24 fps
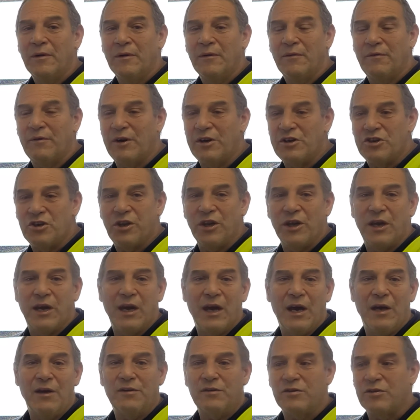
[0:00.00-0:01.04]
Freshly
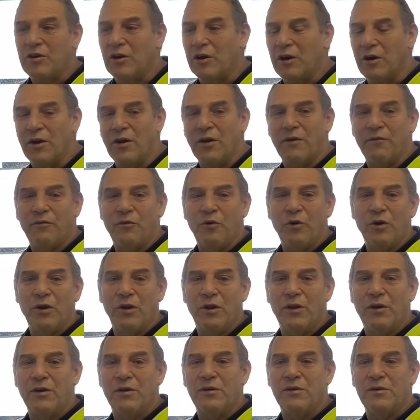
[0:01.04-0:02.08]
cut, it's got a lot of
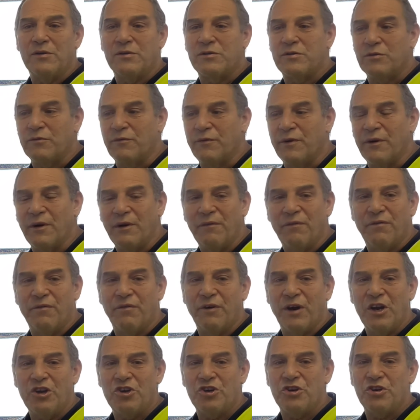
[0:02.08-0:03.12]
oil in it, it's still very
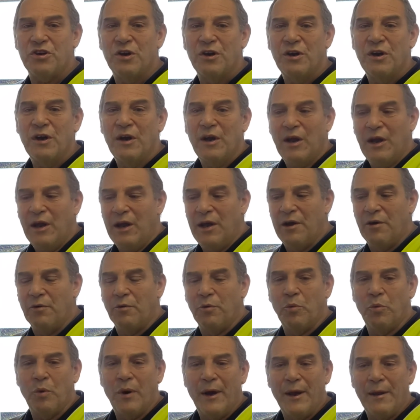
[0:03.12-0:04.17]
fresh, and it
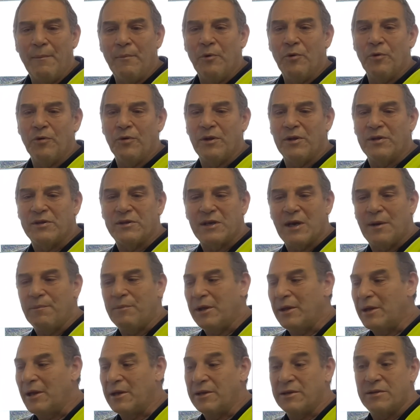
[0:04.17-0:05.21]
will weigh more than
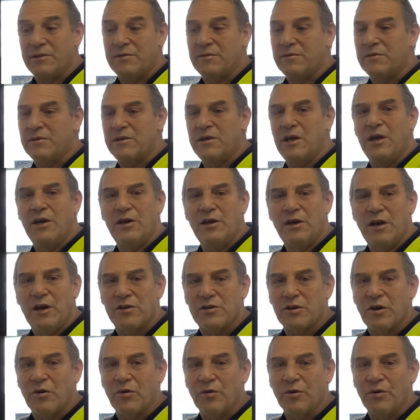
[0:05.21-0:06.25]
something that's 10
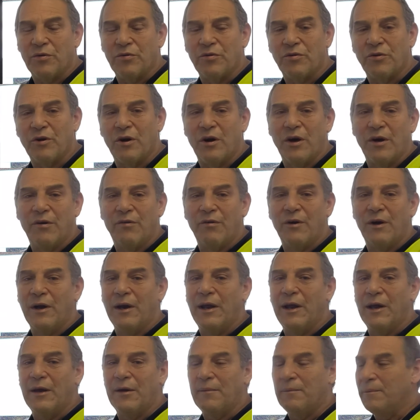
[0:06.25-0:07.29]
years old and dried right
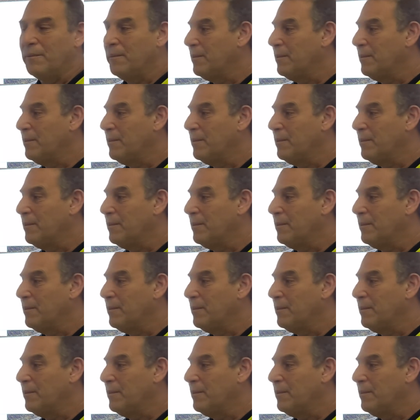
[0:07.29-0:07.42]
out.